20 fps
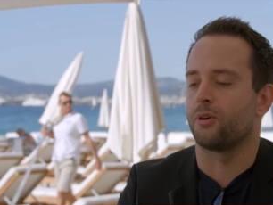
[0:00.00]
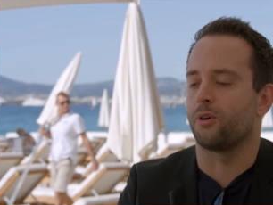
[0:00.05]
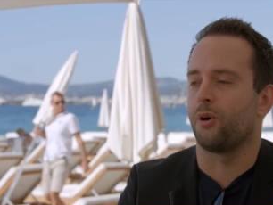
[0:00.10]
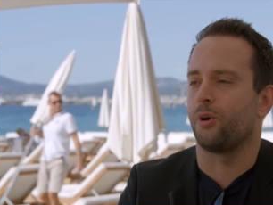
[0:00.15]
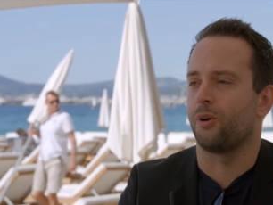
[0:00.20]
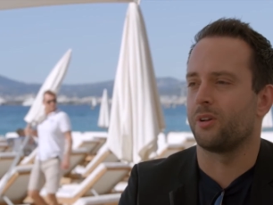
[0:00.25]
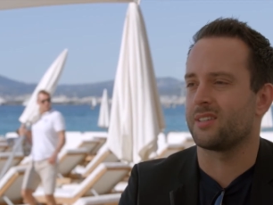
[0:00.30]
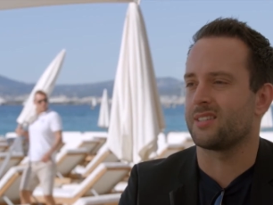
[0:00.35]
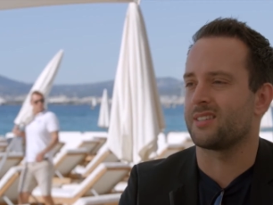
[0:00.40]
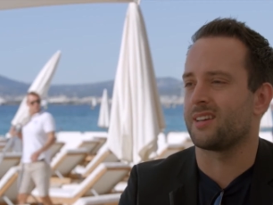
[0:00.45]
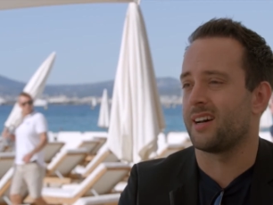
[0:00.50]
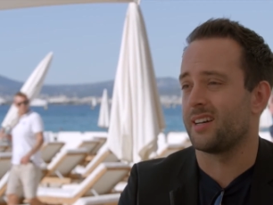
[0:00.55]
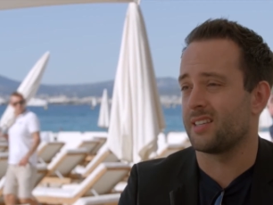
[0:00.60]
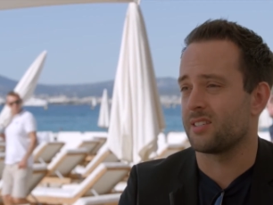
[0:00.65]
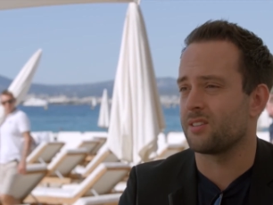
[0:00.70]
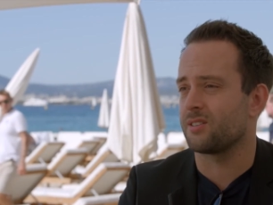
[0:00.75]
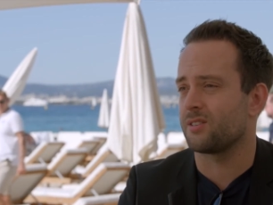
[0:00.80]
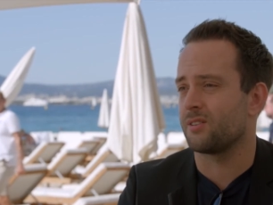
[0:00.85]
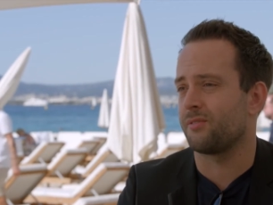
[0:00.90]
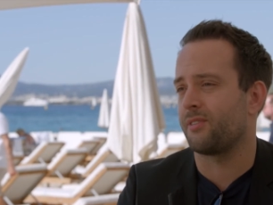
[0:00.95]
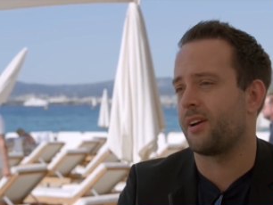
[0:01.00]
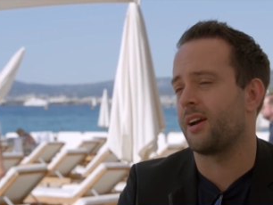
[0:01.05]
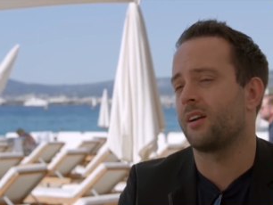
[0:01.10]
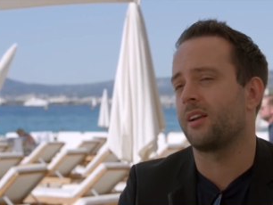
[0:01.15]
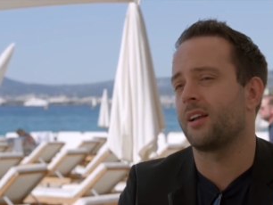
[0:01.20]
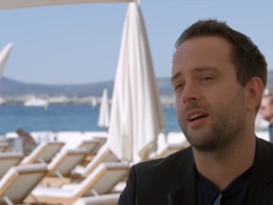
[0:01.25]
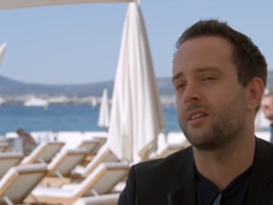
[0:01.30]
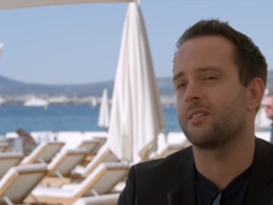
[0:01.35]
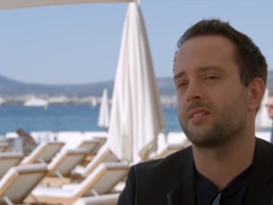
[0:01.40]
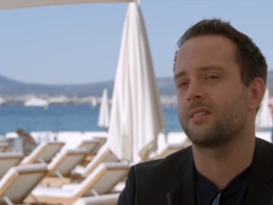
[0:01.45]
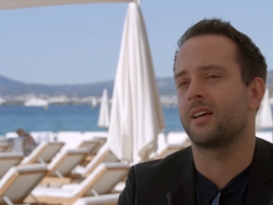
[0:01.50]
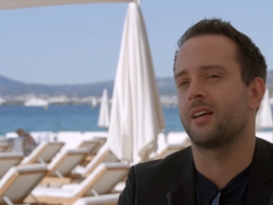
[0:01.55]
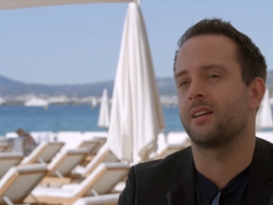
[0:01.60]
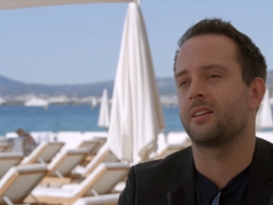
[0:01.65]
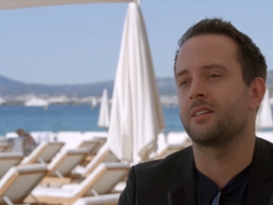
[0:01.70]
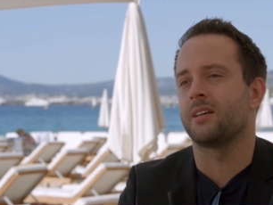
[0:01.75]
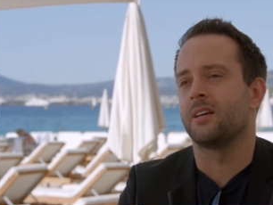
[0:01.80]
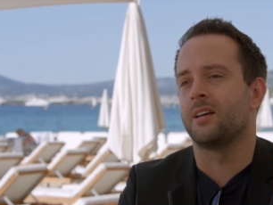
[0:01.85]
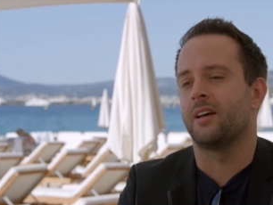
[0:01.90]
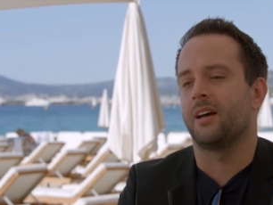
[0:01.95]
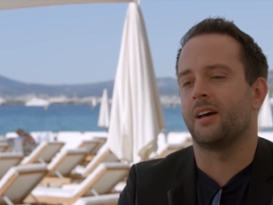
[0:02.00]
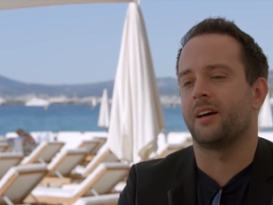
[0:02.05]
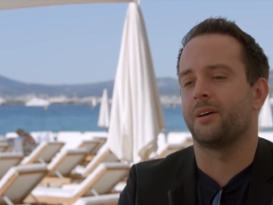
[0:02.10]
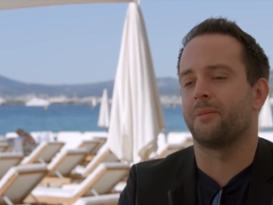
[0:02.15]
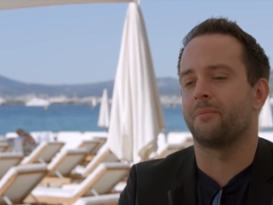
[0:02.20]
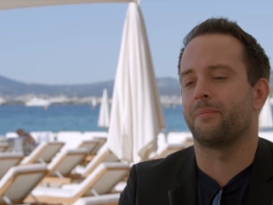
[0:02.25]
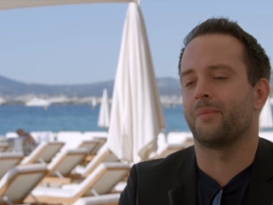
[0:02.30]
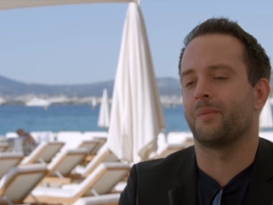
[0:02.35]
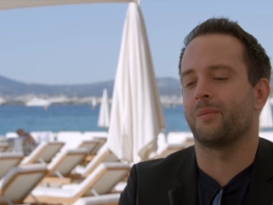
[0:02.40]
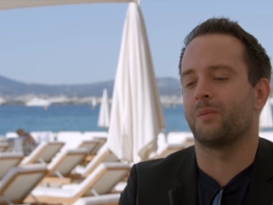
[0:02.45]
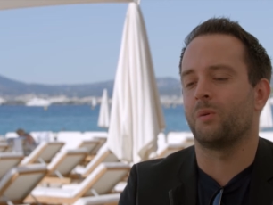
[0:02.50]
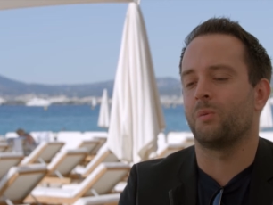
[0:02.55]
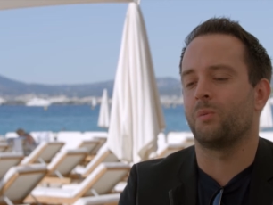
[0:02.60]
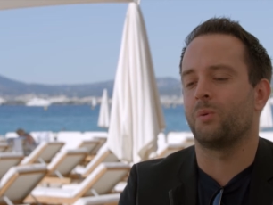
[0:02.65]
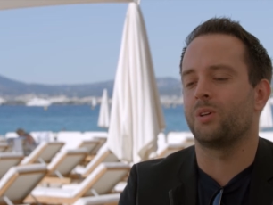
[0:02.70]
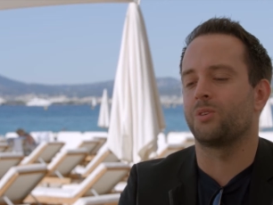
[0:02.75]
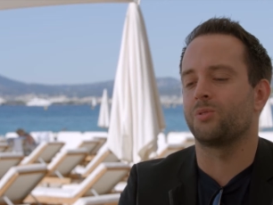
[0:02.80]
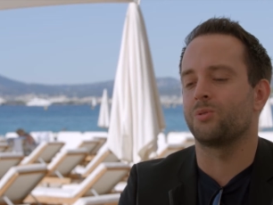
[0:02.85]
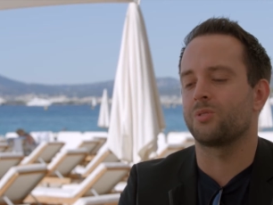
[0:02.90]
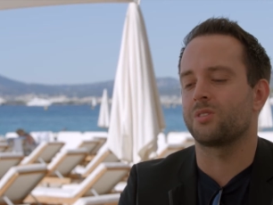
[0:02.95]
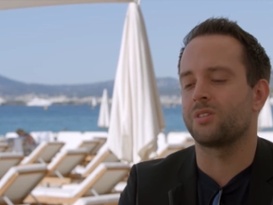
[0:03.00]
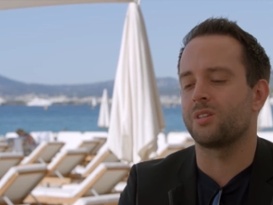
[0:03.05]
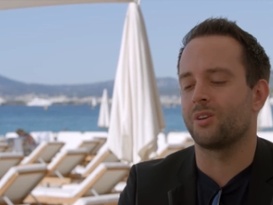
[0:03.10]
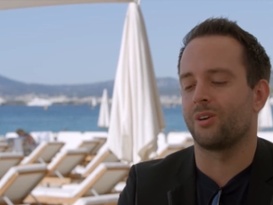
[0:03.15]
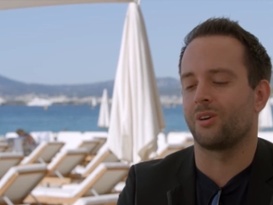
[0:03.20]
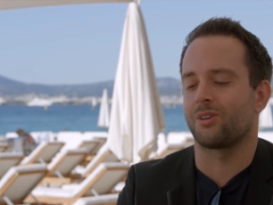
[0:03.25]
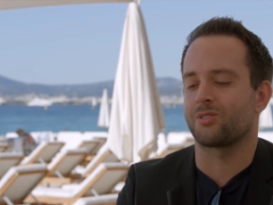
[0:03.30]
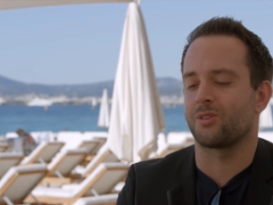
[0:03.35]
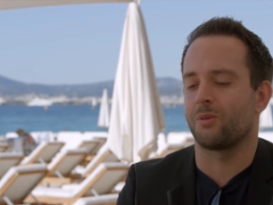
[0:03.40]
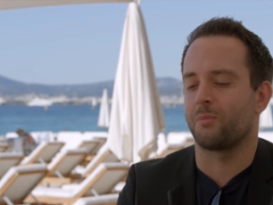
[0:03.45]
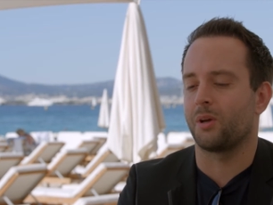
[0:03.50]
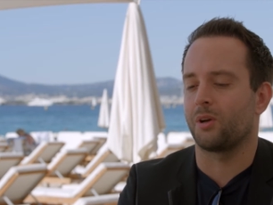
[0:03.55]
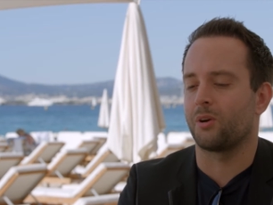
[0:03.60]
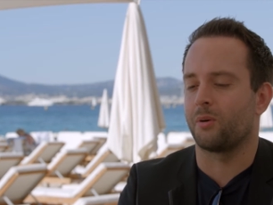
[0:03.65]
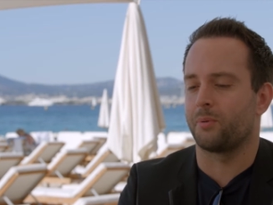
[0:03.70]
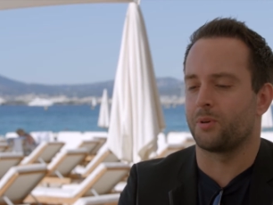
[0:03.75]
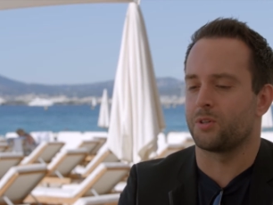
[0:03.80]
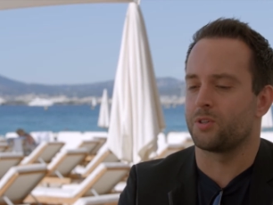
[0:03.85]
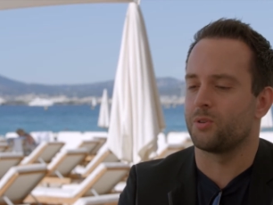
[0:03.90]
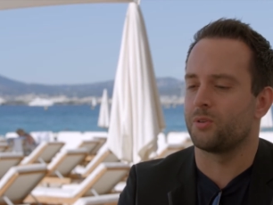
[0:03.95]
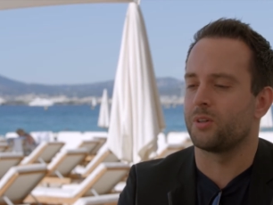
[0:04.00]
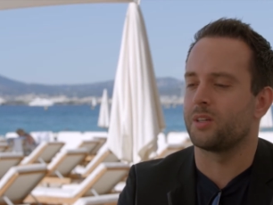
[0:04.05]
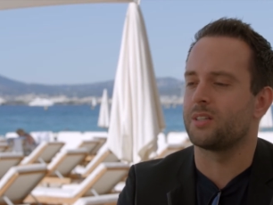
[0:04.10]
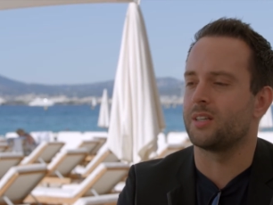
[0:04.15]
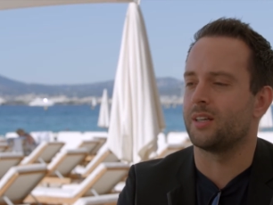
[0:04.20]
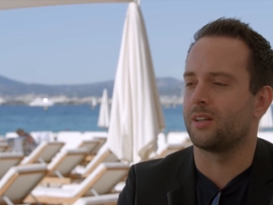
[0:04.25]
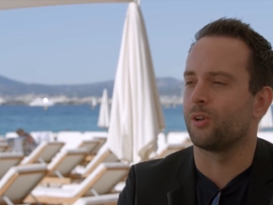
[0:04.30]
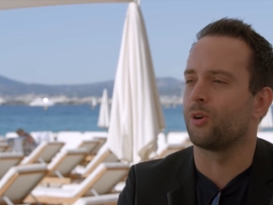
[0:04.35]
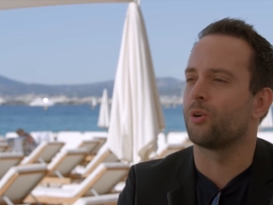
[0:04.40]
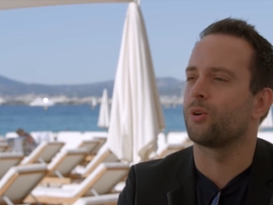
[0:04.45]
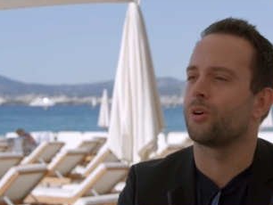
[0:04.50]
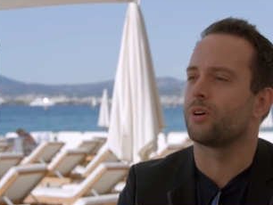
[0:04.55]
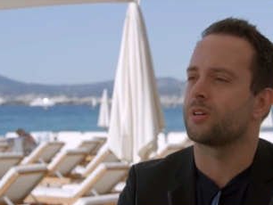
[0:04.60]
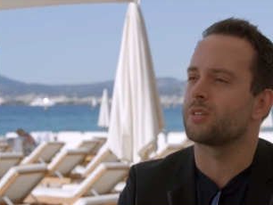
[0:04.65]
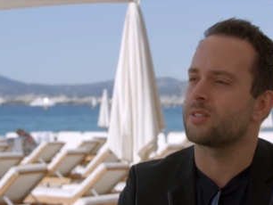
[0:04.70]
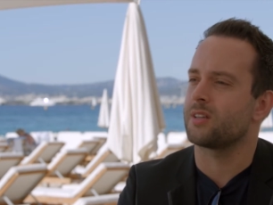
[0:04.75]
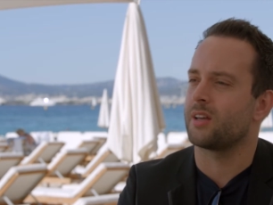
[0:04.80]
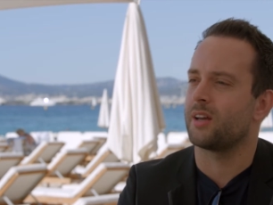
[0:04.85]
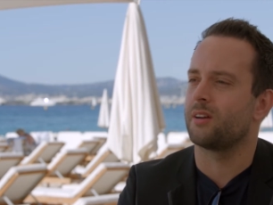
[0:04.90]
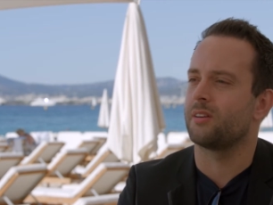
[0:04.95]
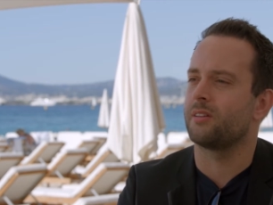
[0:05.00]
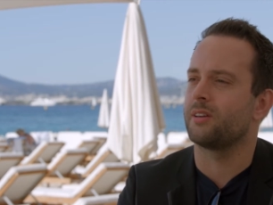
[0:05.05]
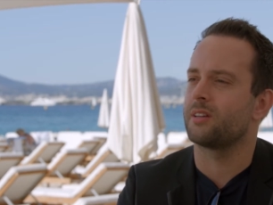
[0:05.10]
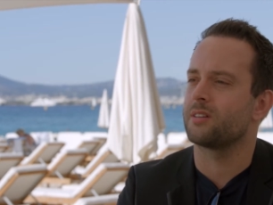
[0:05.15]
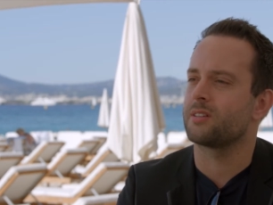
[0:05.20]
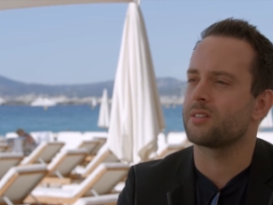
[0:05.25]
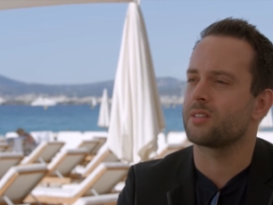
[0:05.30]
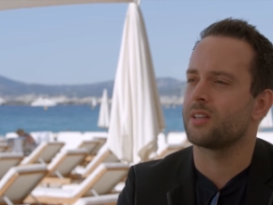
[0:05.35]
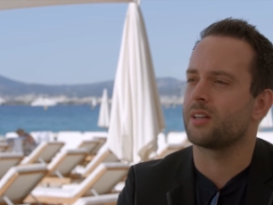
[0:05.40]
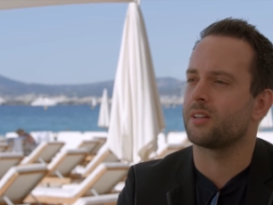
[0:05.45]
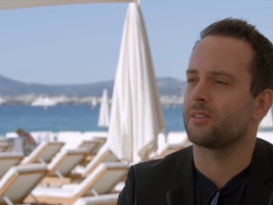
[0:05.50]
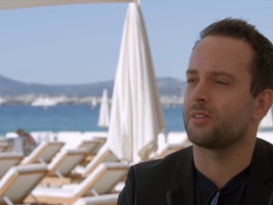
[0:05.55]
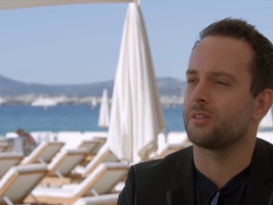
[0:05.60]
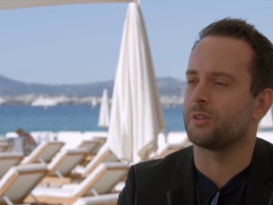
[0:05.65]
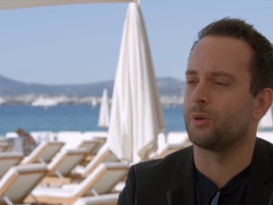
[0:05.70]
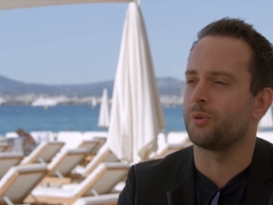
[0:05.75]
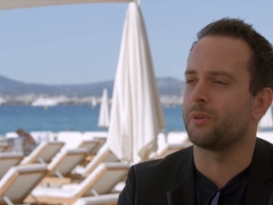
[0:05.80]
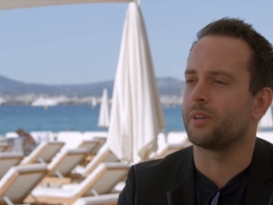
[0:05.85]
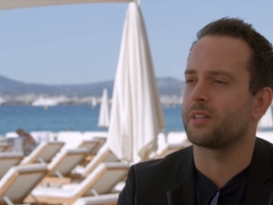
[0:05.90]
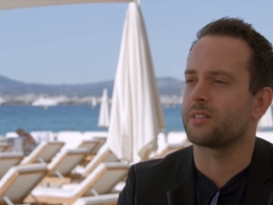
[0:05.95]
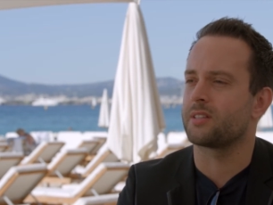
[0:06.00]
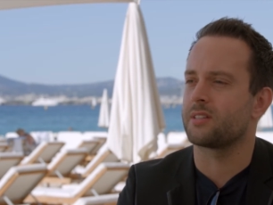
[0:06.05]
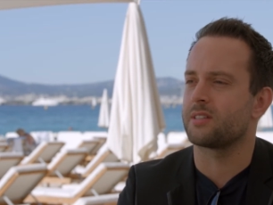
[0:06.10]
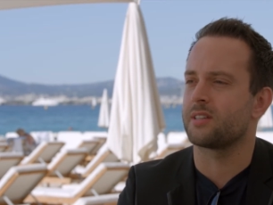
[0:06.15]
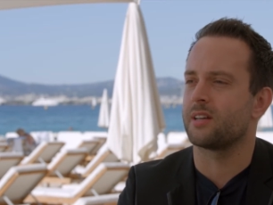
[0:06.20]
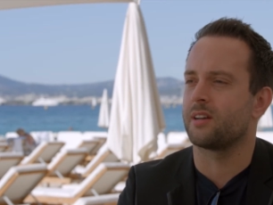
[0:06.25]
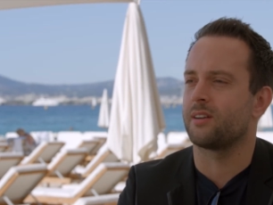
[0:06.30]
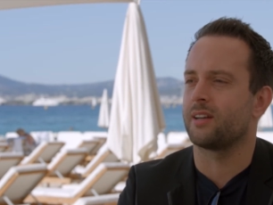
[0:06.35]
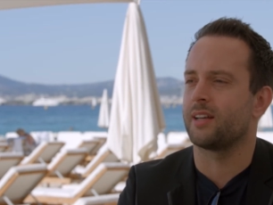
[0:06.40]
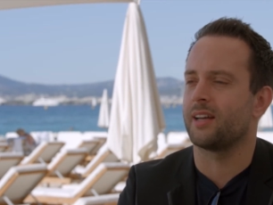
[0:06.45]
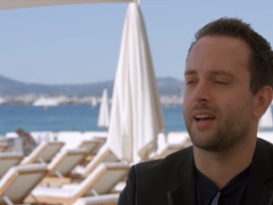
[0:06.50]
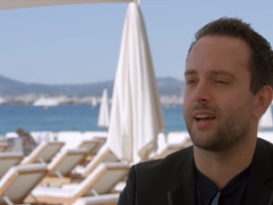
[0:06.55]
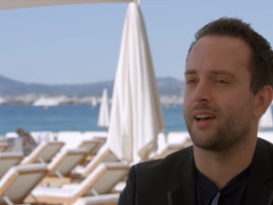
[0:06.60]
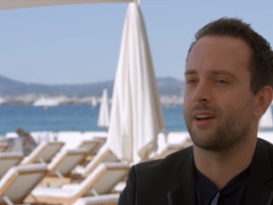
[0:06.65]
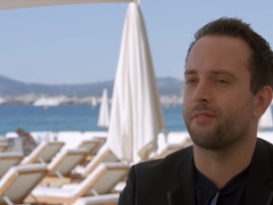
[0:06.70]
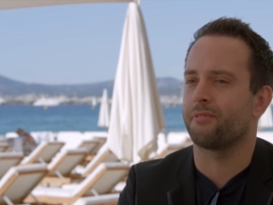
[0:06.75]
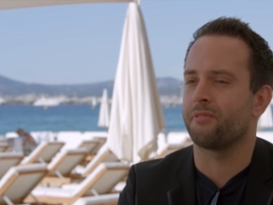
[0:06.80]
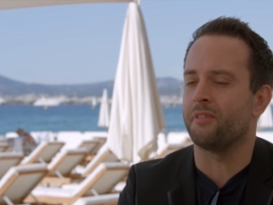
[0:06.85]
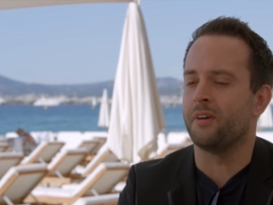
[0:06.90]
all sizes of airlines, and we do see also a big opportunity in low-cost carriers that don't necessarily have